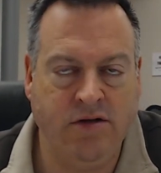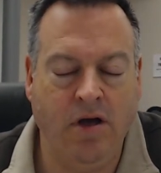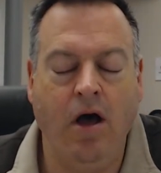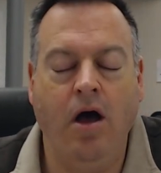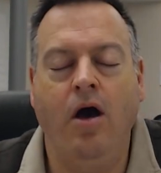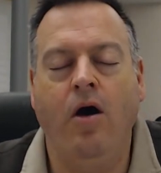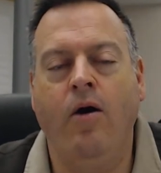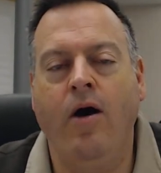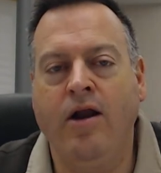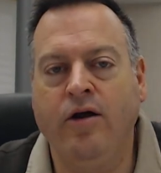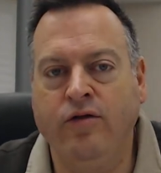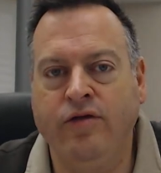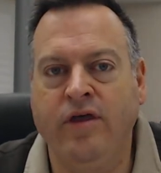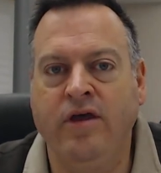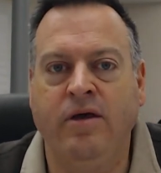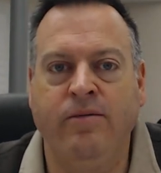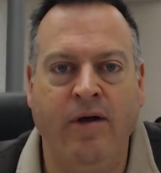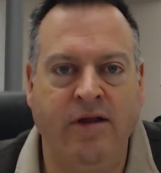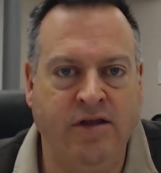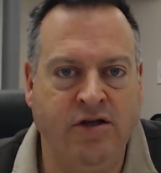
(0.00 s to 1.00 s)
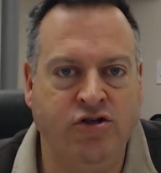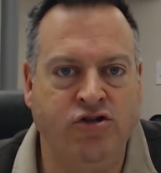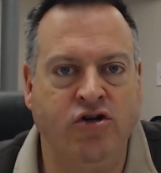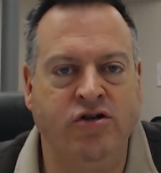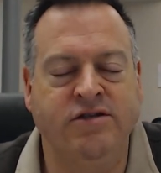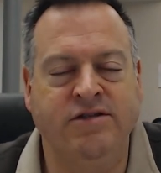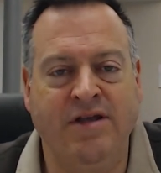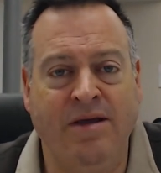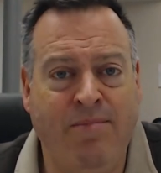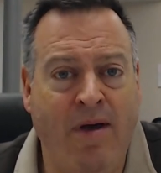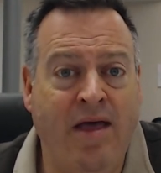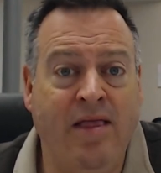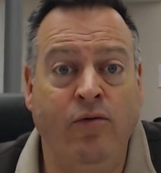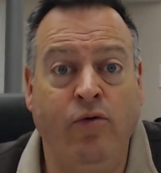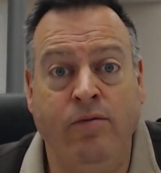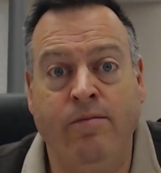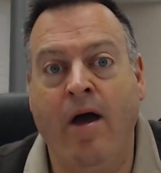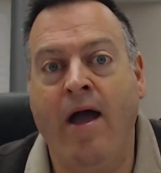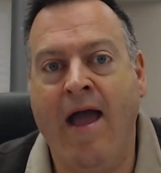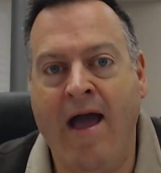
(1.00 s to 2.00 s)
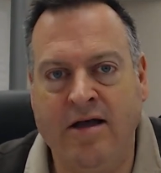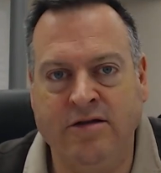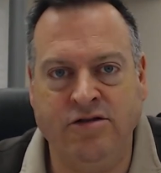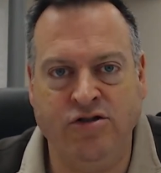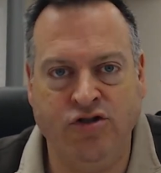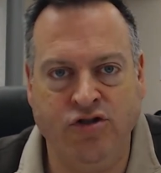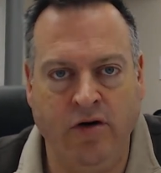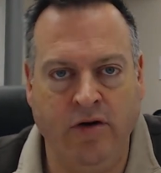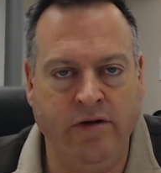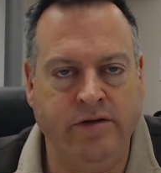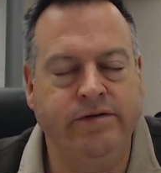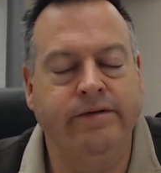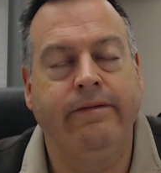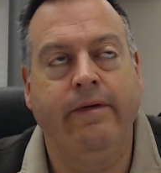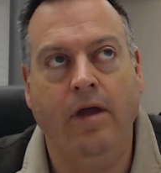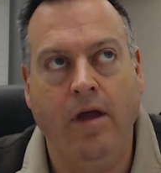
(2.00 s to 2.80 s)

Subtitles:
Oh, I don't think about the insurance because I paid it with my house insurance,